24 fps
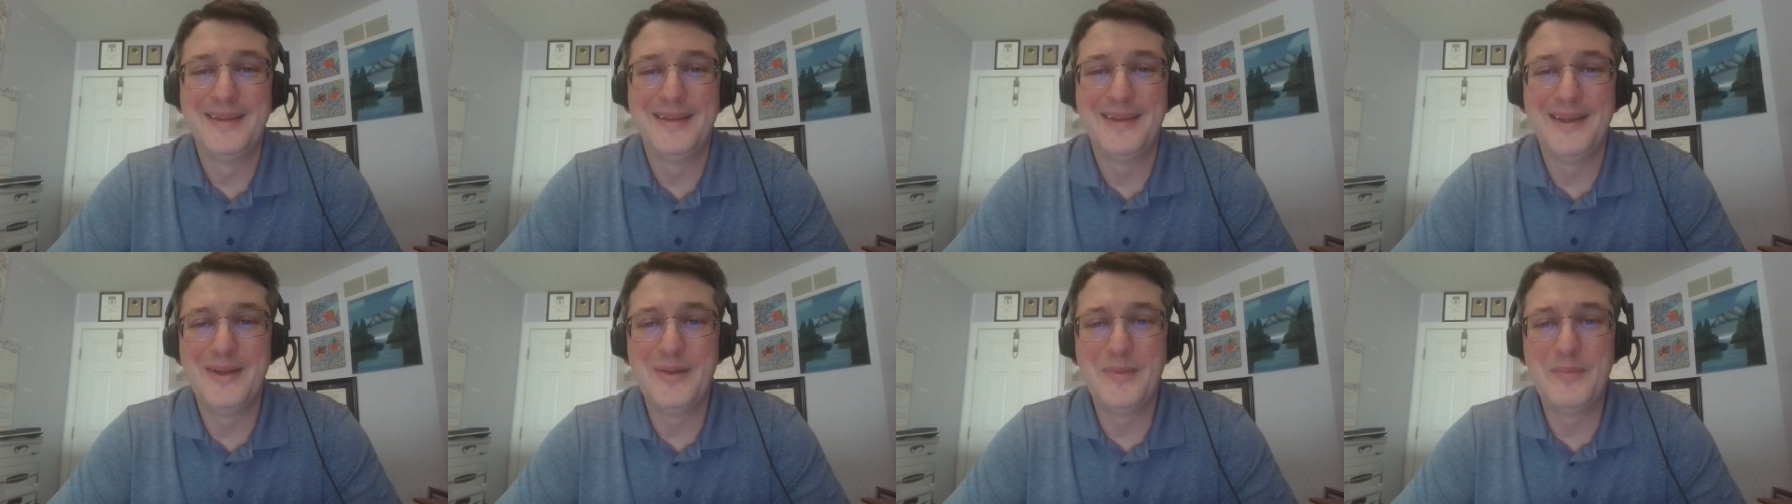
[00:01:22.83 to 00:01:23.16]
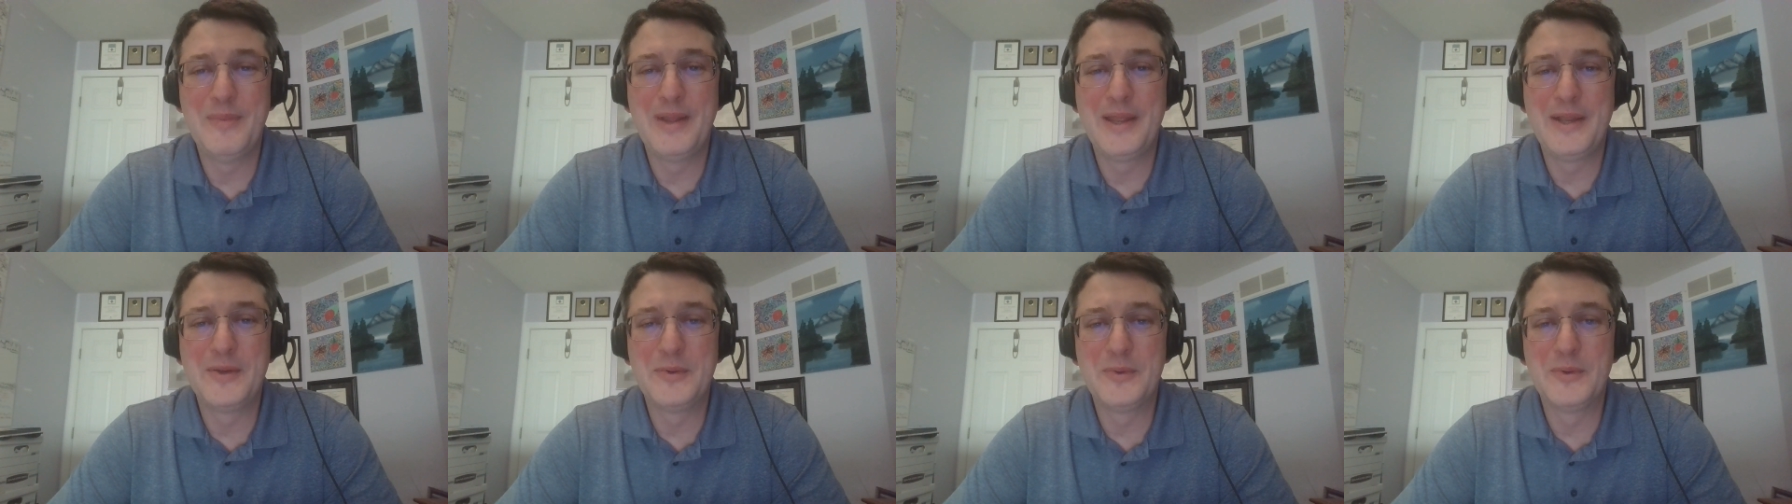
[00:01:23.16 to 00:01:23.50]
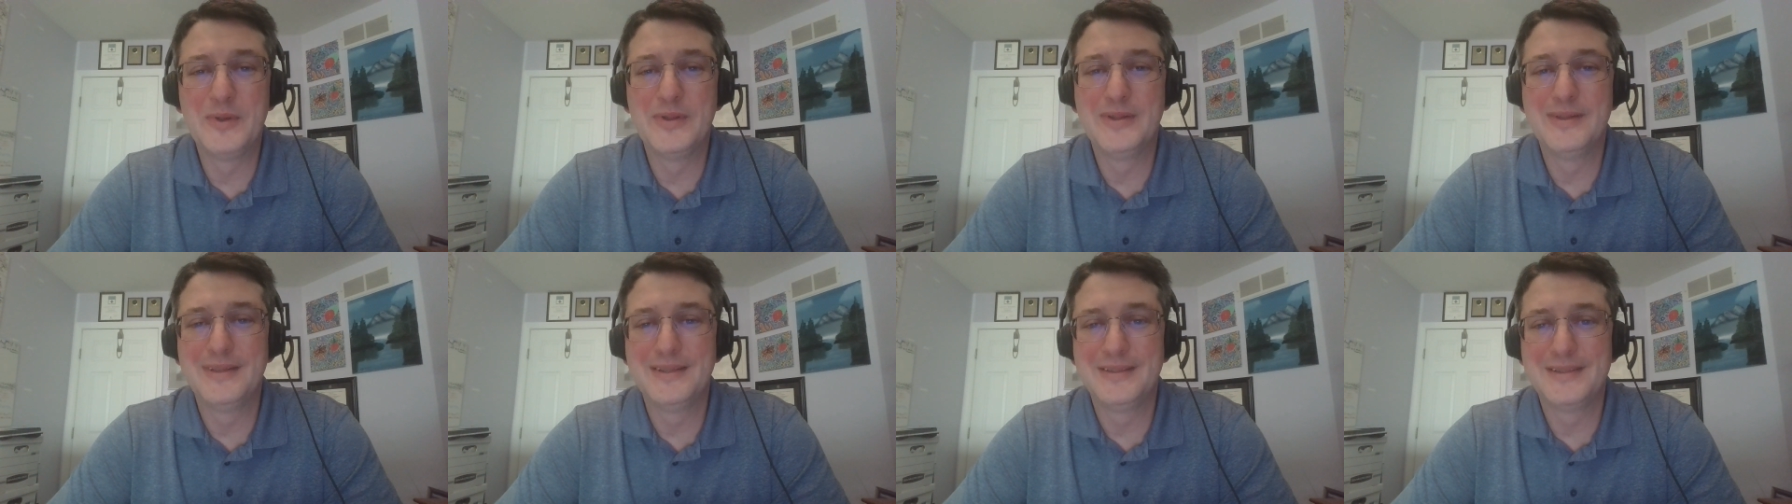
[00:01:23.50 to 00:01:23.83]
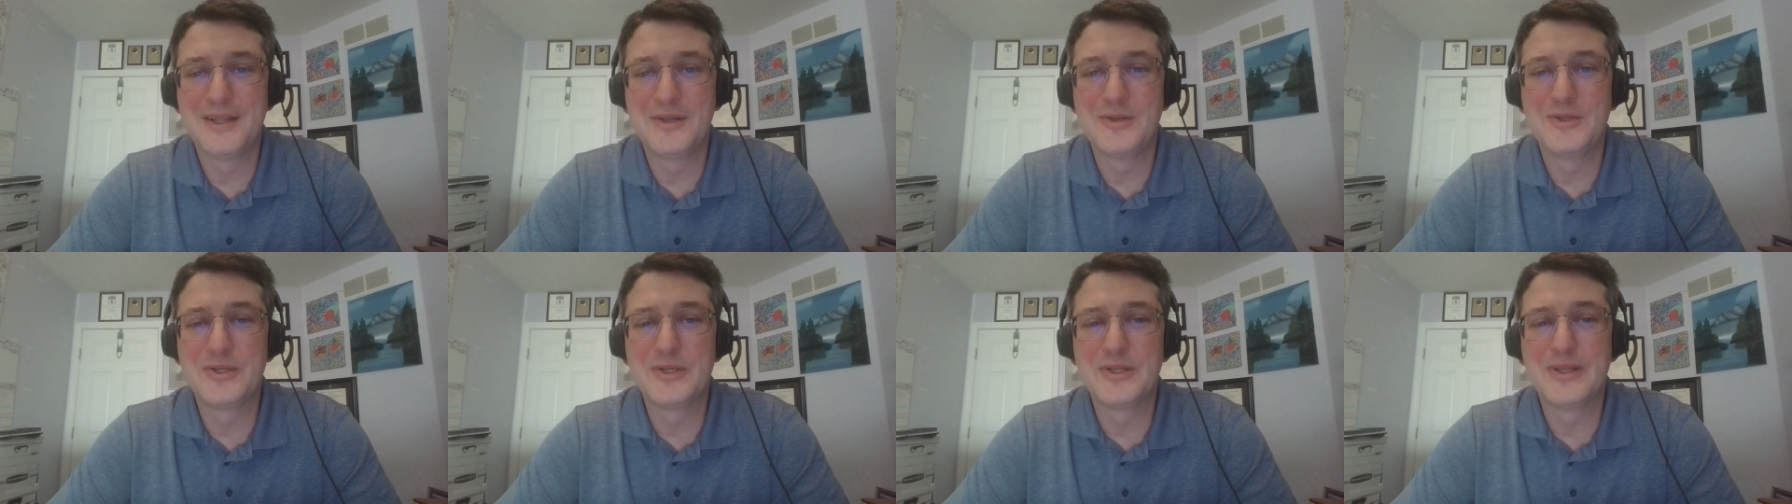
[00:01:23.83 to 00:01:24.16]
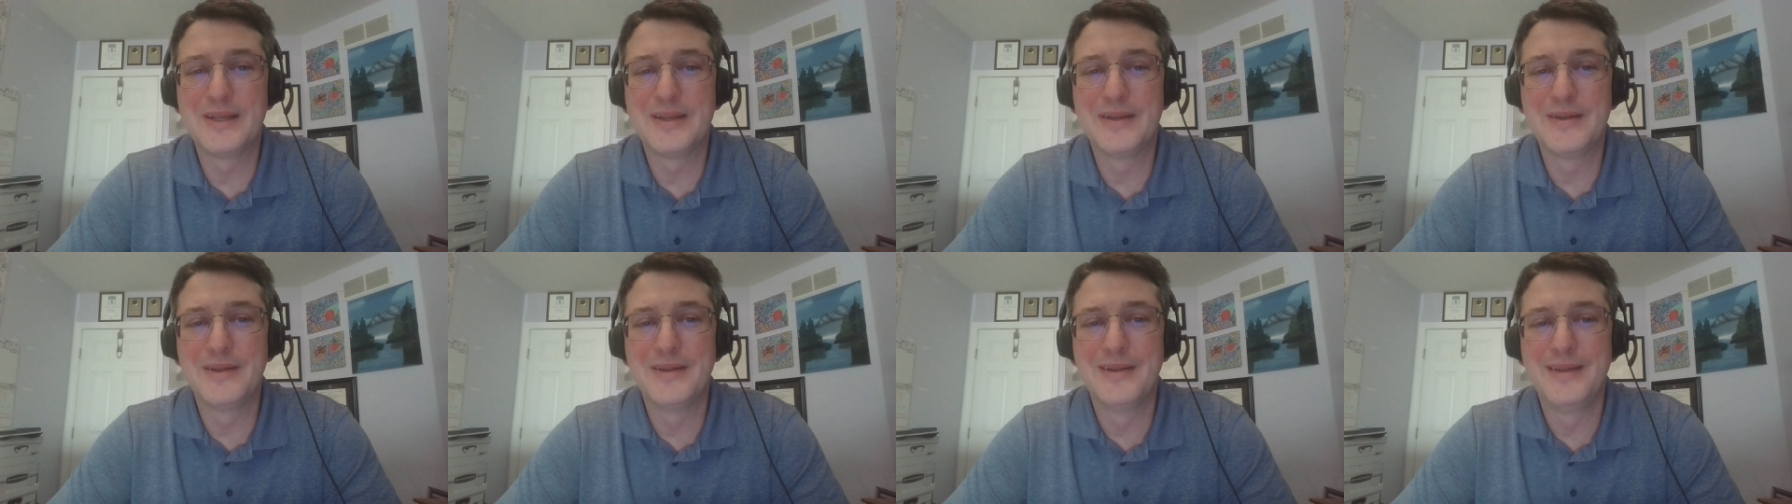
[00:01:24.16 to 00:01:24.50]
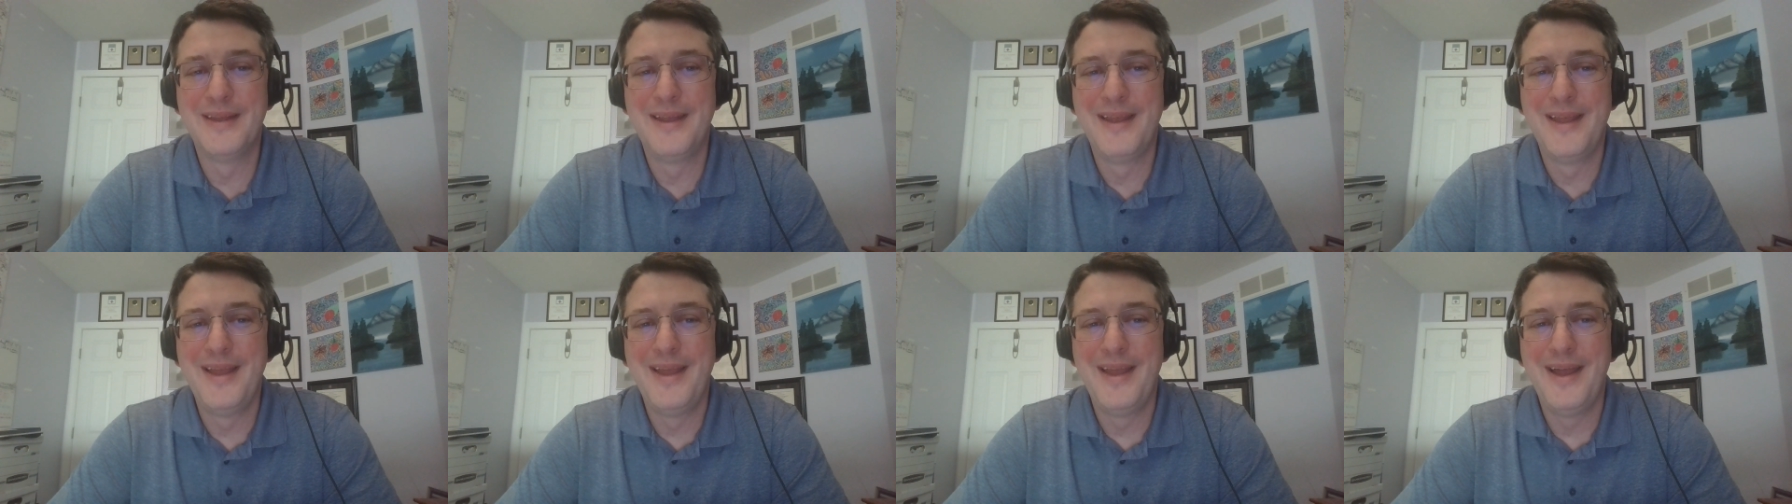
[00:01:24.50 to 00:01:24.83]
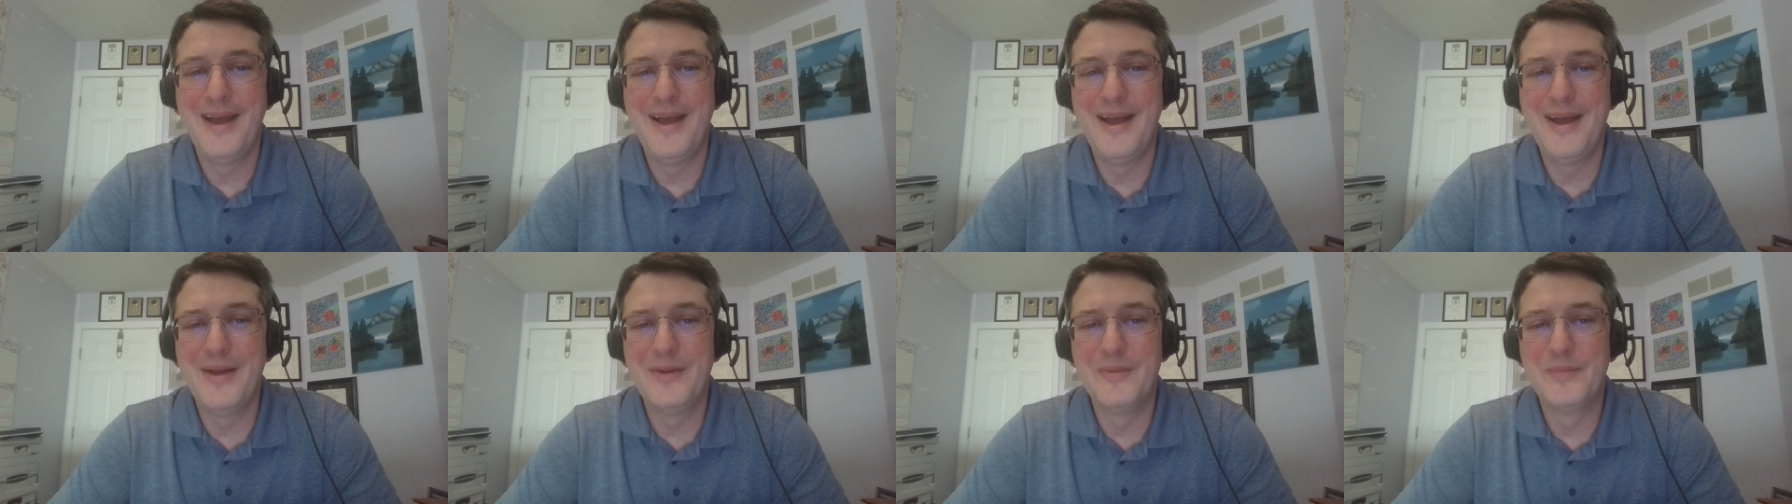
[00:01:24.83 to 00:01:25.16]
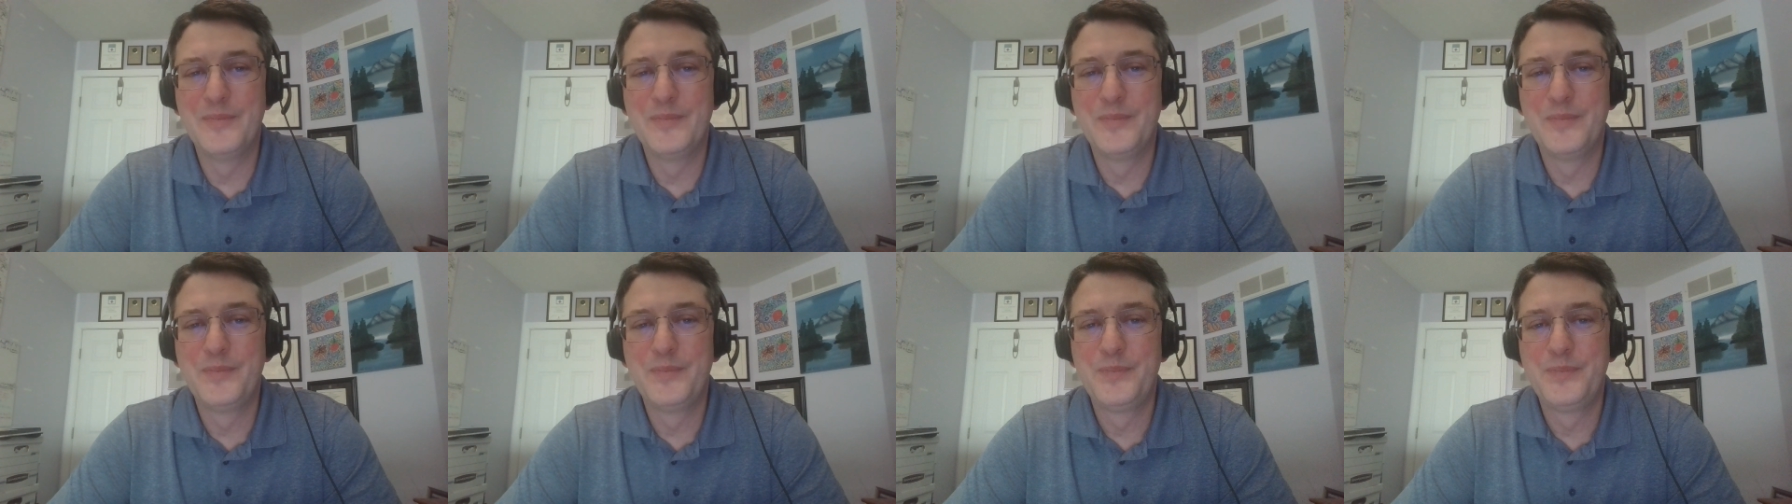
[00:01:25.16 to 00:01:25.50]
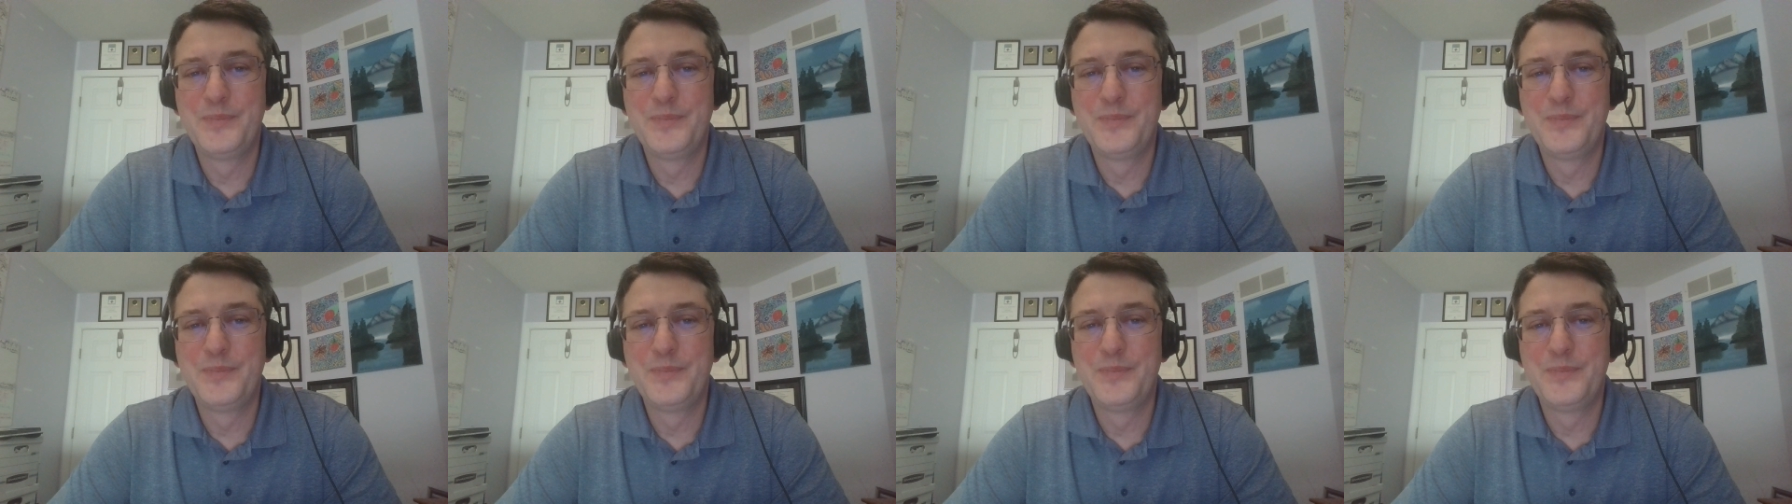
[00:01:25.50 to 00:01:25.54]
uh, manual, essentially, um,